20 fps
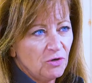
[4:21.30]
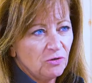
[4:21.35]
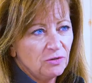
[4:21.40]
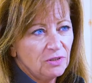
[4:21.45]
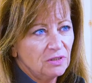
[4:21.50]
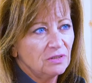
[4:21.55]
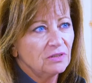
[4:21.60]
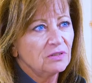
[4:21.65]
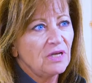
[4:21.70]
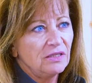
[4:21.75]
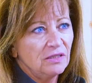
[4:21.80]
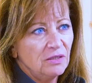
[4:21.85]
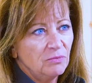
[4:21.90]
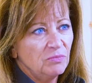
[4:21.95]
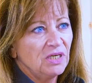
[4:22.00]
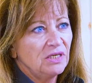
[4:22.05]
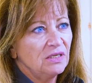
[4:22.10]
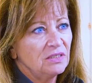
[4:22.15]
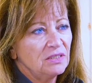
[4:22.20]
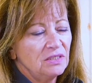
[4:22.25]
most that's got the
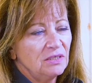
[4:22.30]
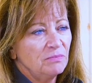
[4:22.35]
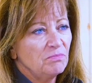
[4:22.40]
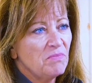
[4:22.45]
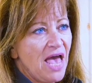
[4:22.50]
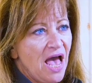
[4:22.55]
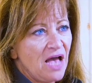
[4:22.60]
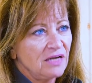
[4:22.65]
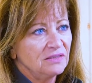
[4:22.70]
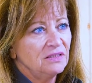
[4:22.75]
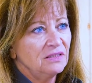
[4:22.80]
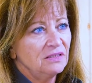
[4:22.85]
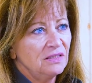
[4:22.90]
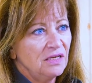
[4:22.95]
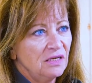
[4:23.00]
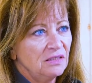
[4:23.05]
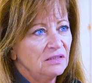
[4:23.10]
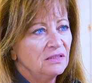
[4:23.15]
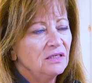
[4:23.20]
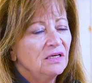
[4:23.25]
biggest impact and
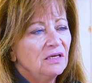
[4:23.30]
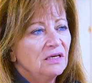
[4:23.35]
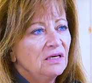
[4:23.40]
then